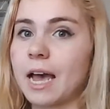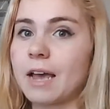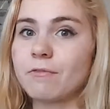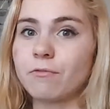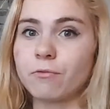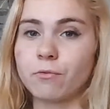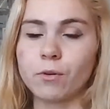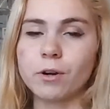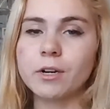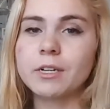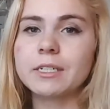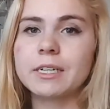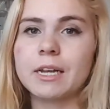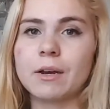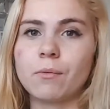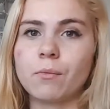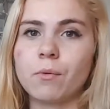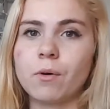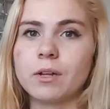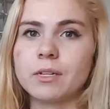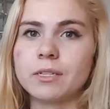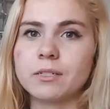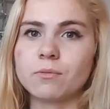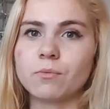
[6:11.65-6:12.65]
I've worked at
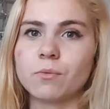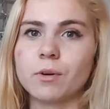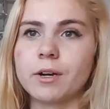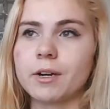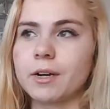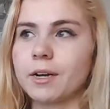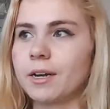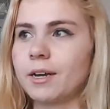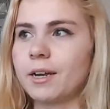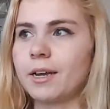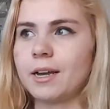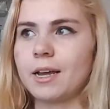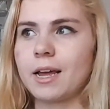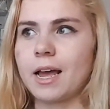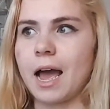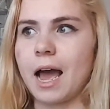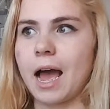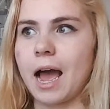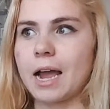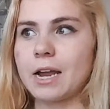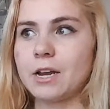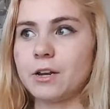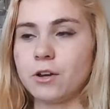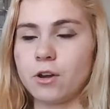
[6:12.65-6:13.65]
ones where
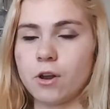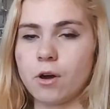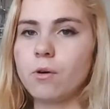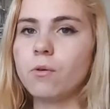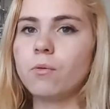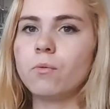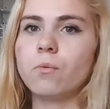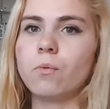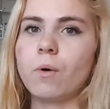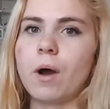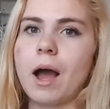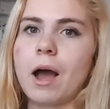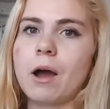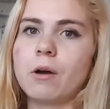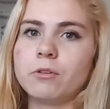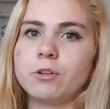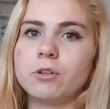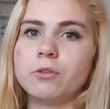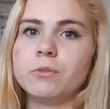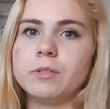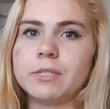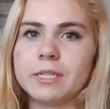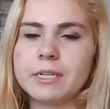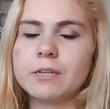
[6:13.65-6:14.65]
I know how
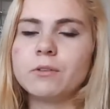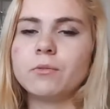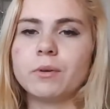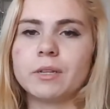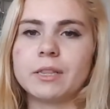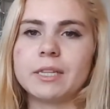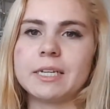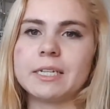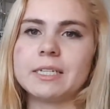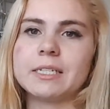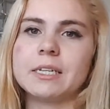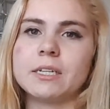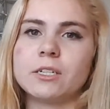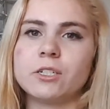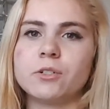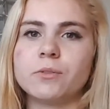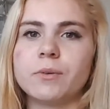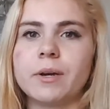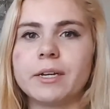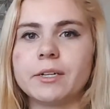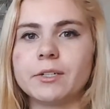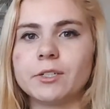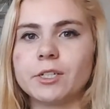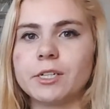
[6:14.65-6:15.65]
to deal with these
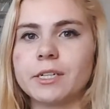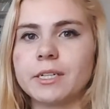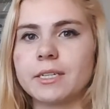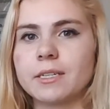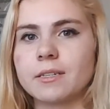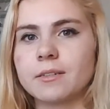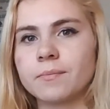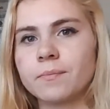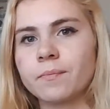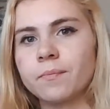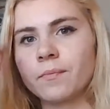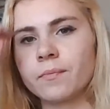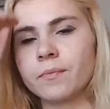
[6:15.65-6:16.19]
situations.